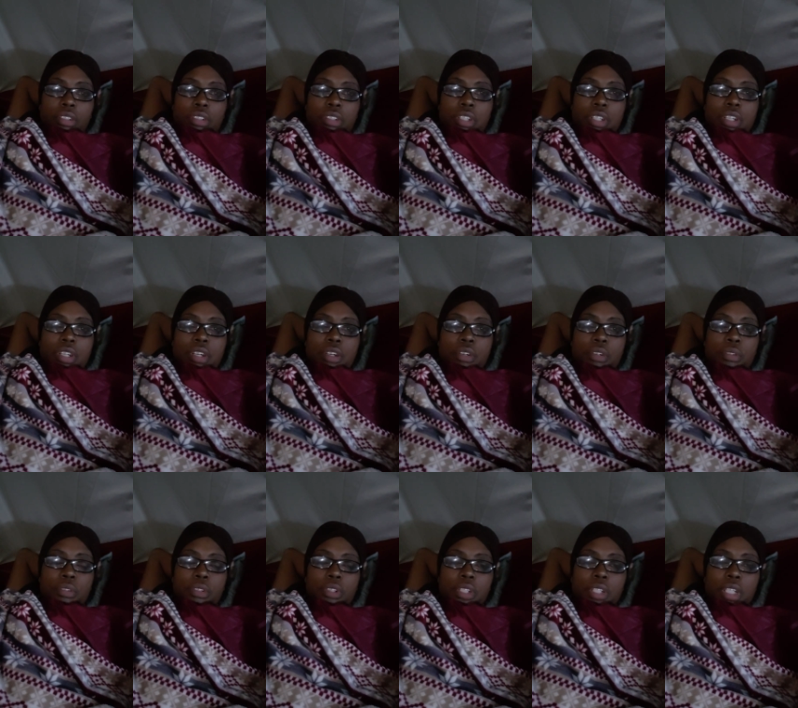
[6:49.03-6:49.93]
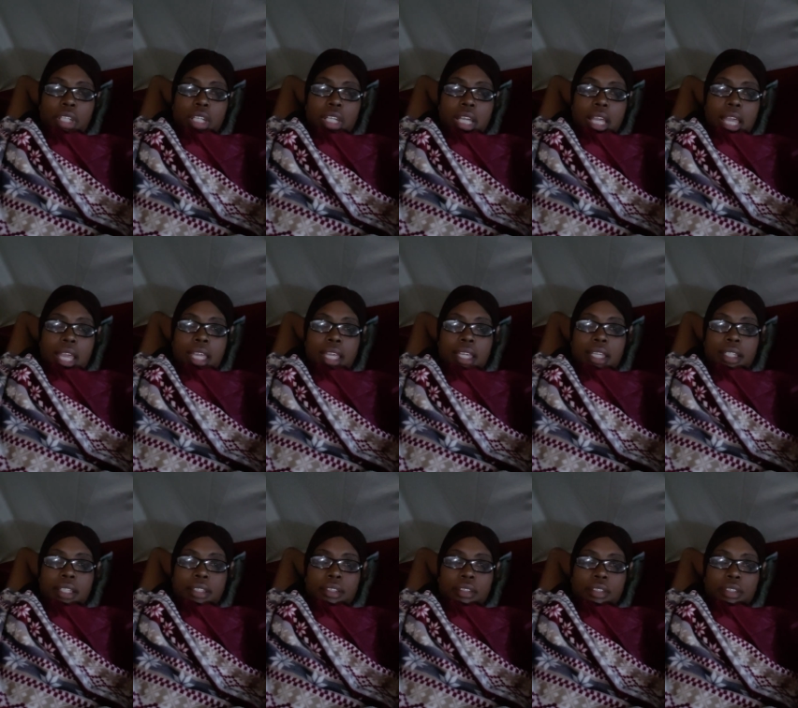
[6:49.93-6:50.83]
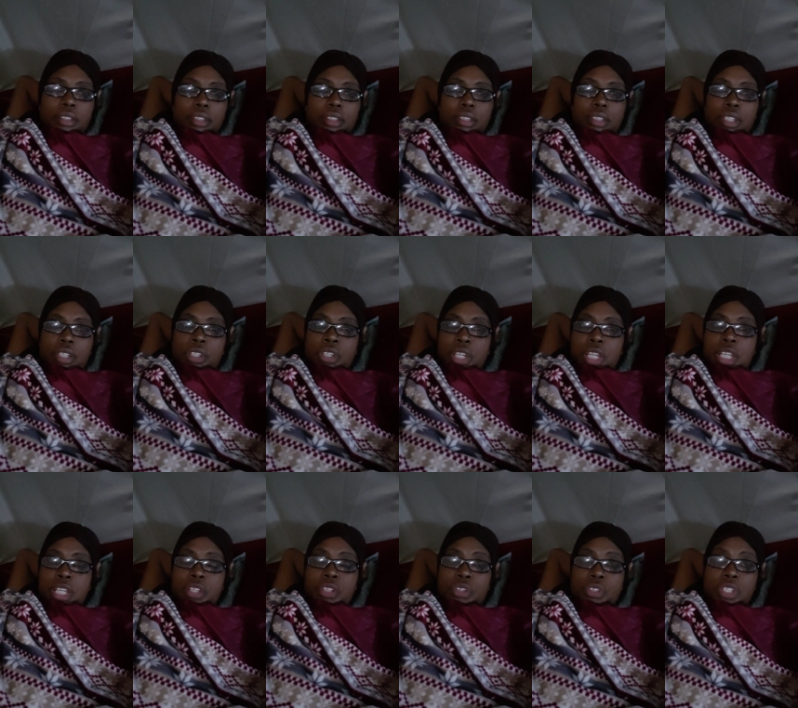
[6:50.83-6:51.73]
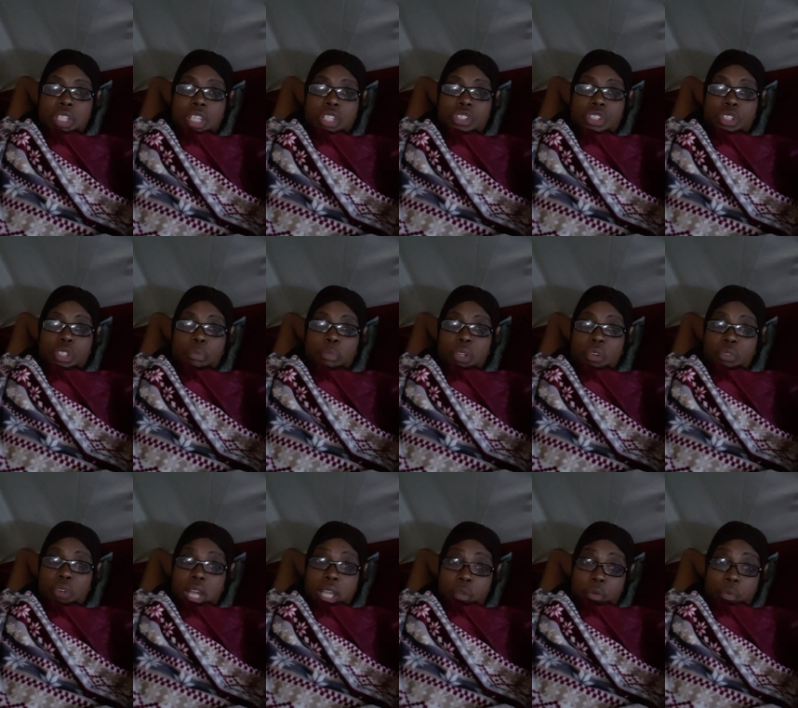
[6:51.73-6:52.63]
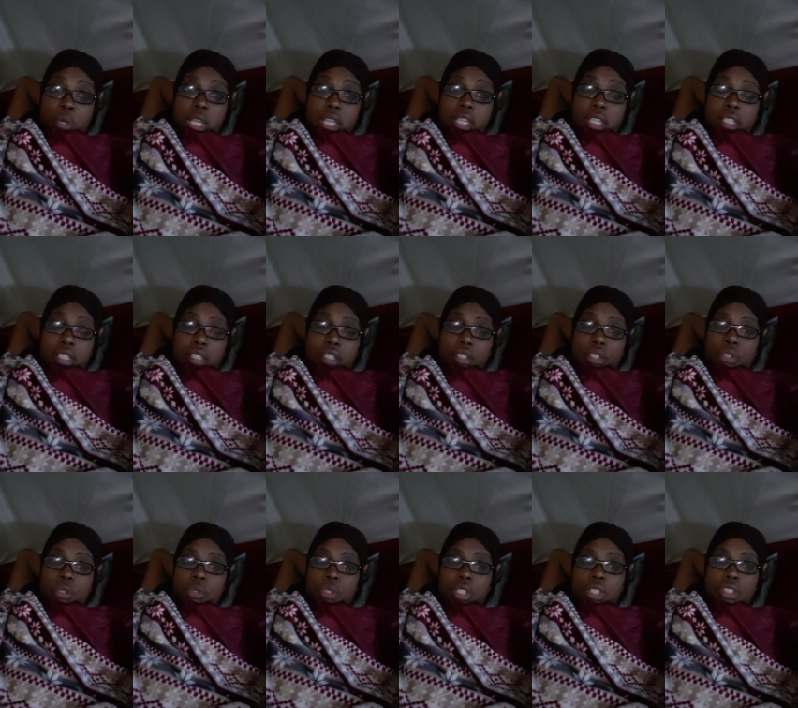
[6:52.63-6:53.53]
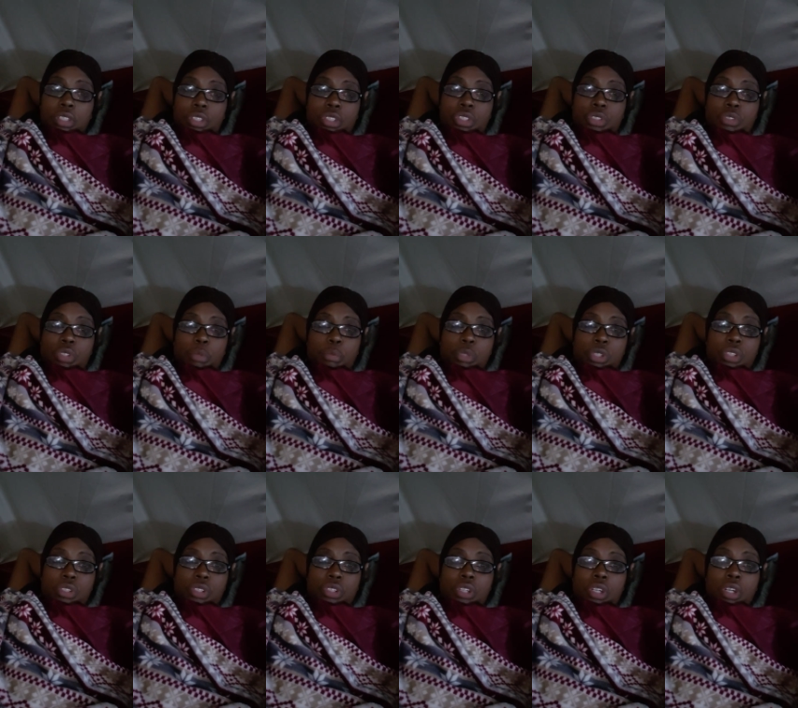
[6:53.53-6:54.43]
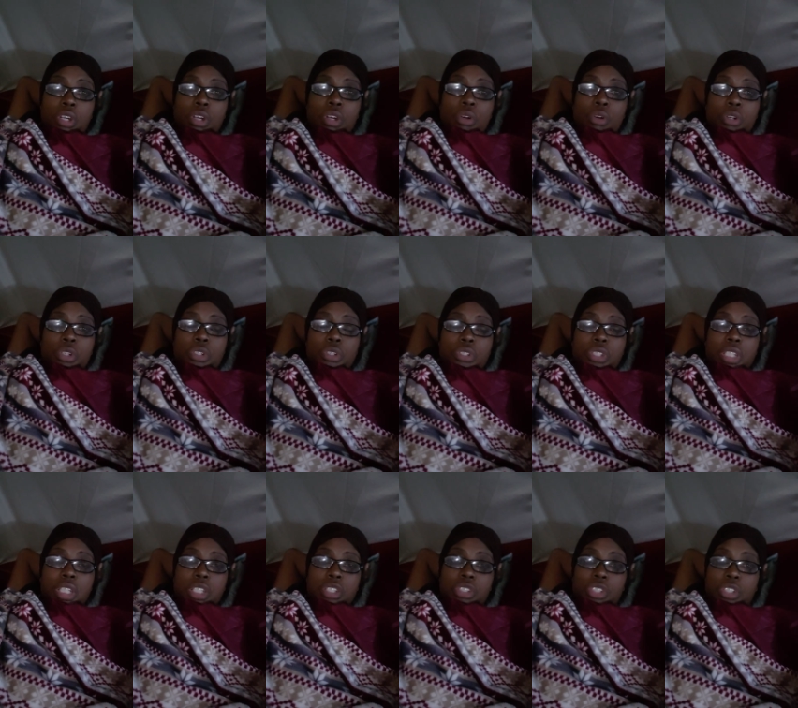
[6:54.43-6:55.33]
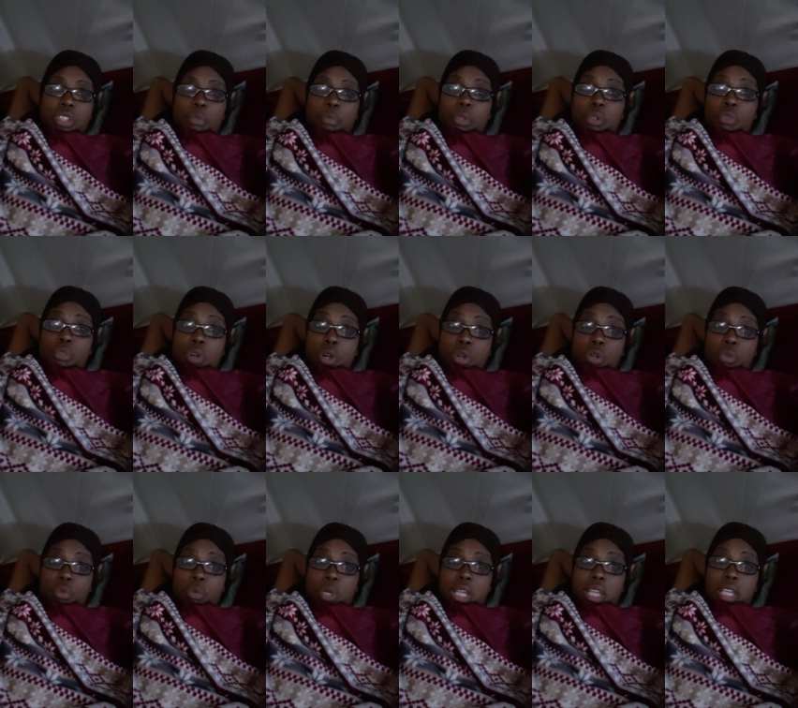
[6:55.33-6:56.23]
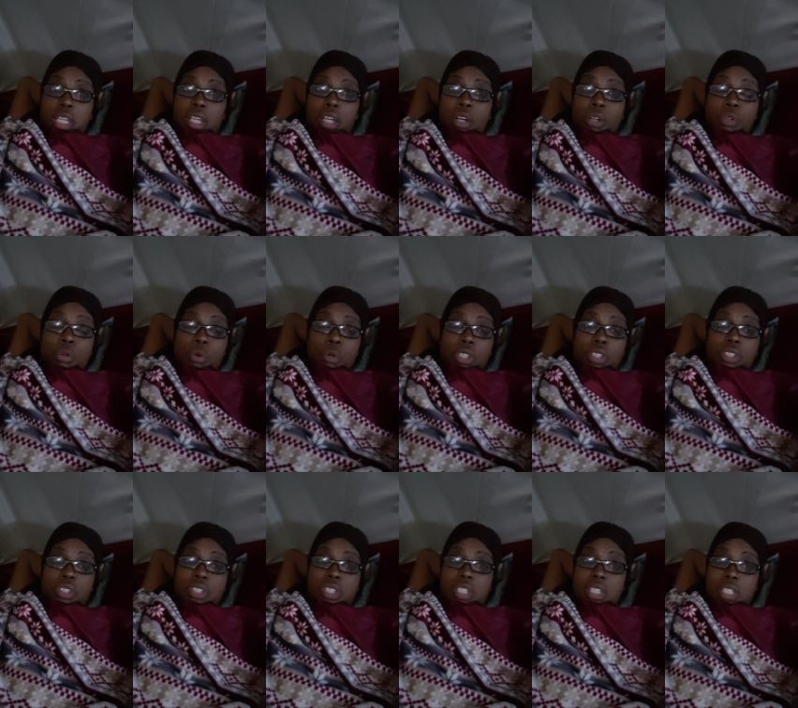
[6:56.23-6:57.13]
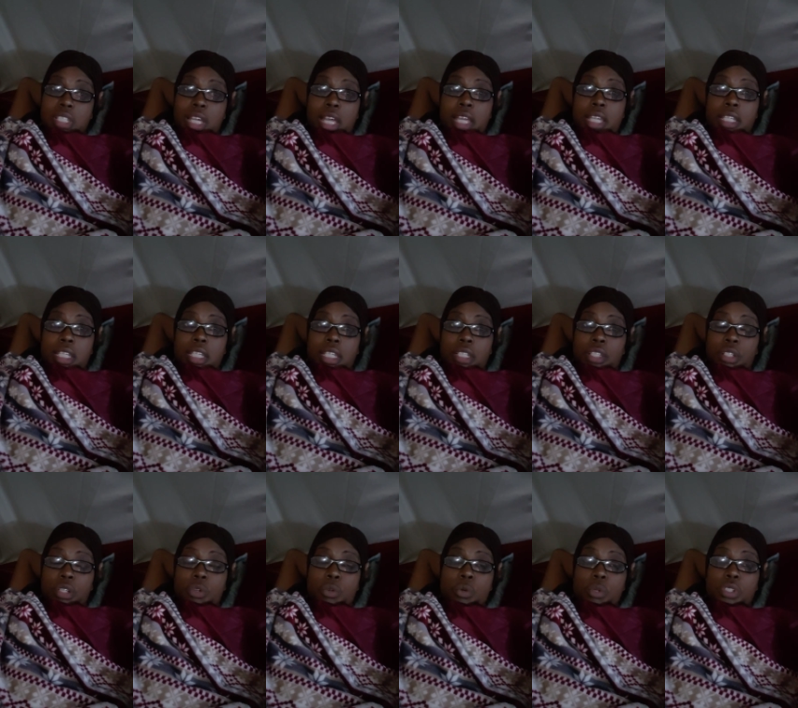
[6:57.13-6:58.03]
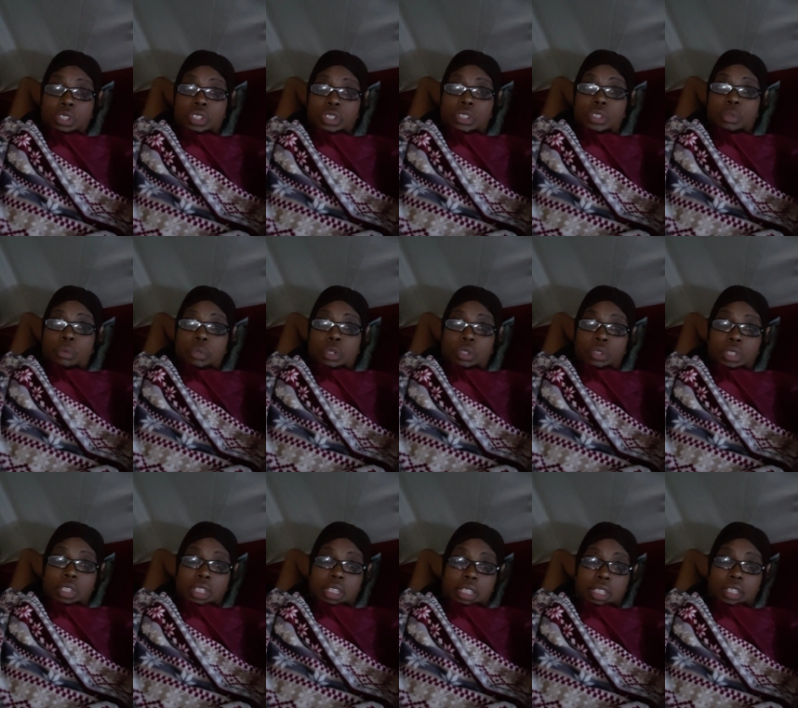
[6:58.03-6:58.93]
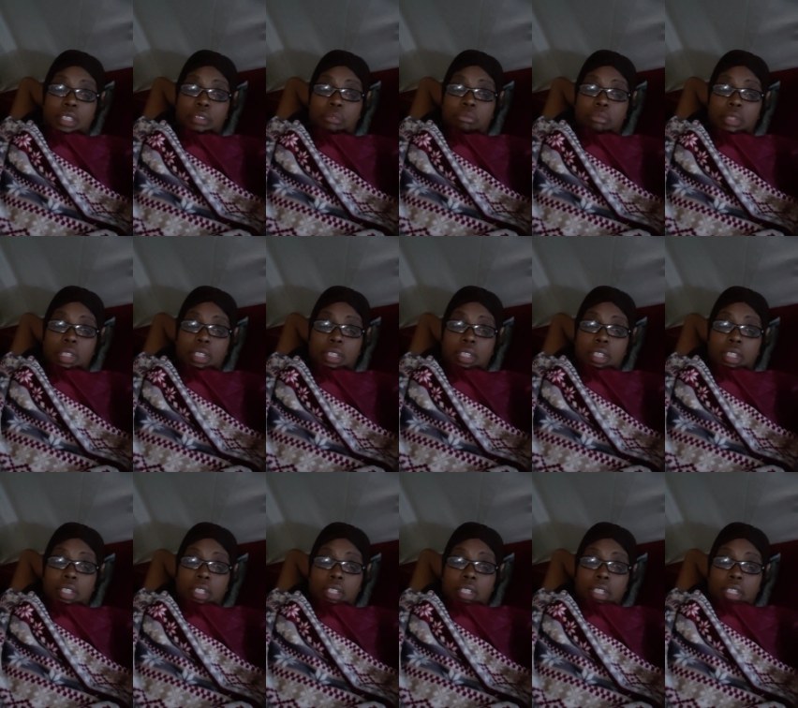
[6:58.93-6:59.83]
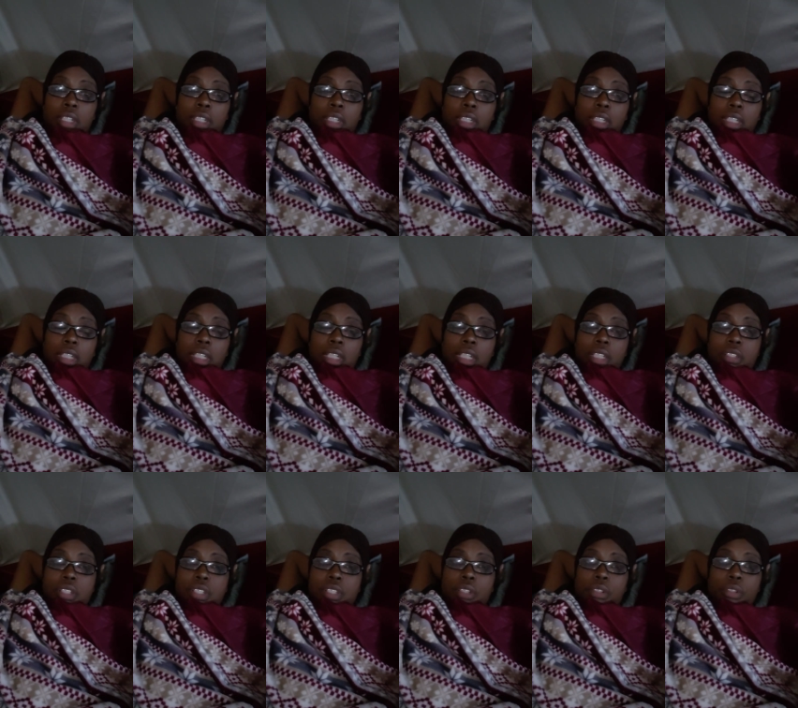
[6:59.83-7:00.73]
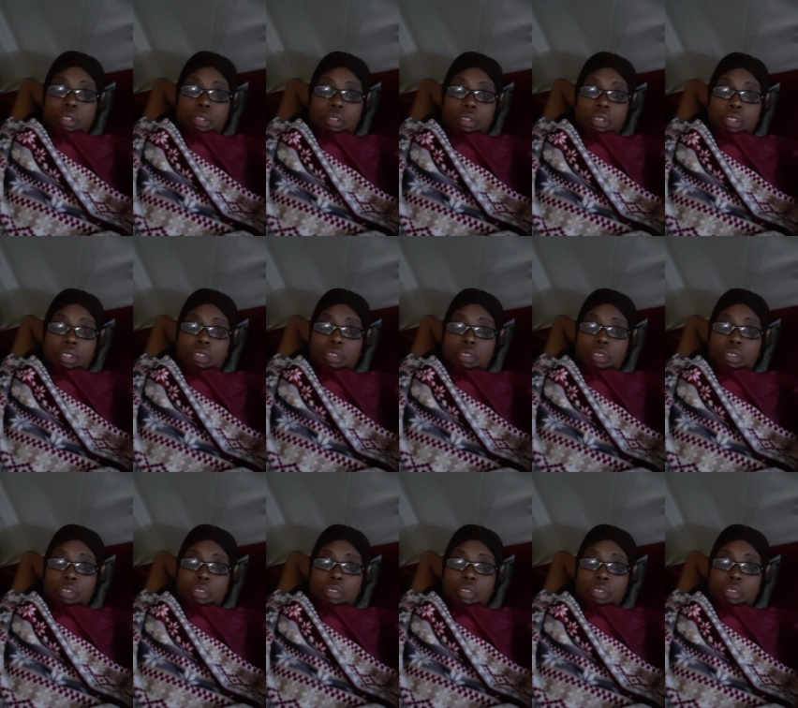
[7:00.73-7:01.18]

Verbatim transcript: You know, and you're either teaching them the right way according to scripture or you're teaching them the wrong way according to society and according to the world system. And so,